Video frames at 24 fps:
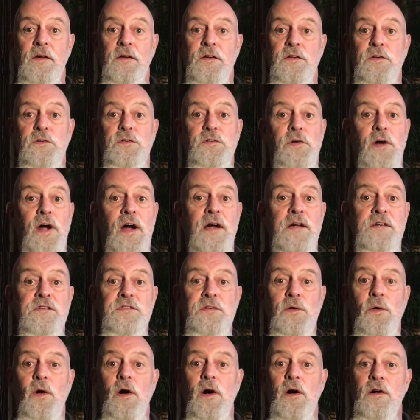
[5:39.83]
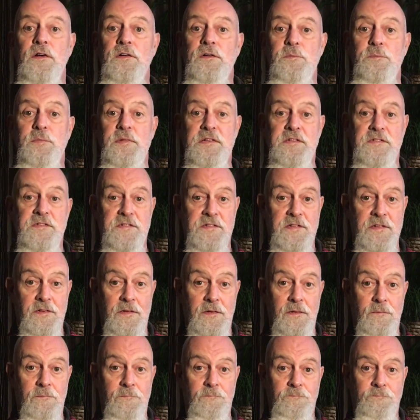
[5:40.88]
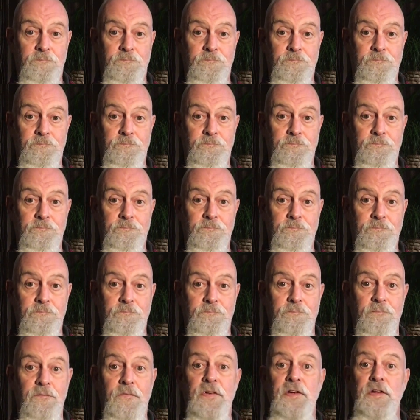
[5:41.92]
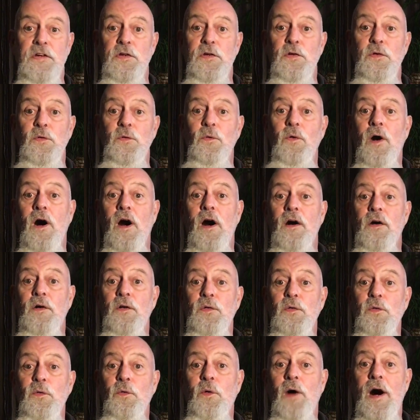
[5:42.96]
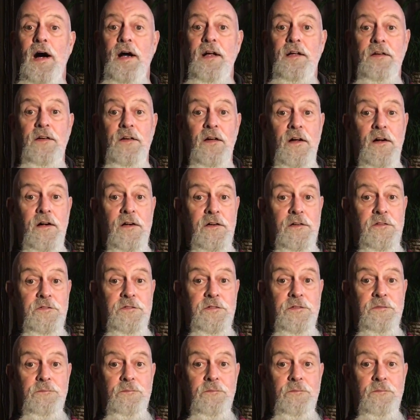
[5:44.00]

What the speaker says: You trying so hard to be still. You are who I love.